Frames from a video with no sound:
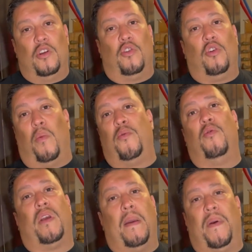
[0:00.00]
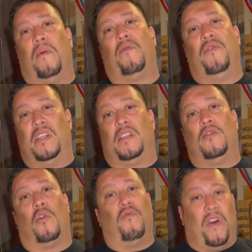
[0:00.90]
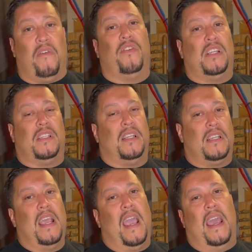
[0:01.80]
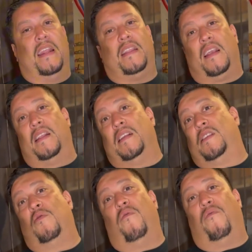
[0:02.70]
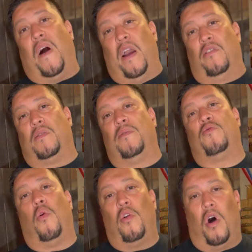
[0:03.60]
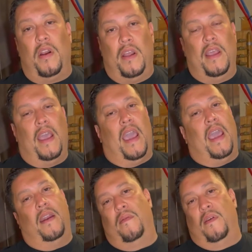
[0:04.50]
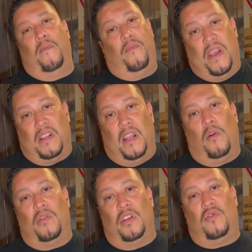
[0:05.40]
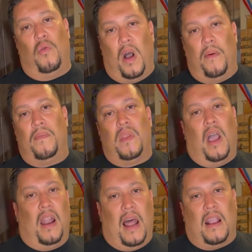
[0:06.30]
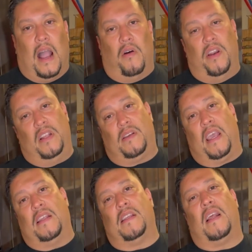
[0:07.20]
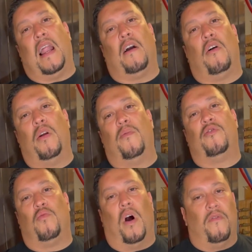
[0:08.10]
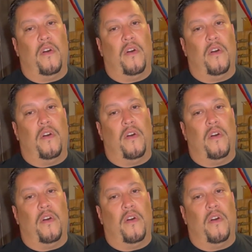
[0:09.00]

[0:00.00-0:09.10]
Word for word: So the computer can pick up the resistance or the right resistance, and it thinks there's no fire or something's going on, and basically goes into a, a lockout. In this case, it's a lockout number 12.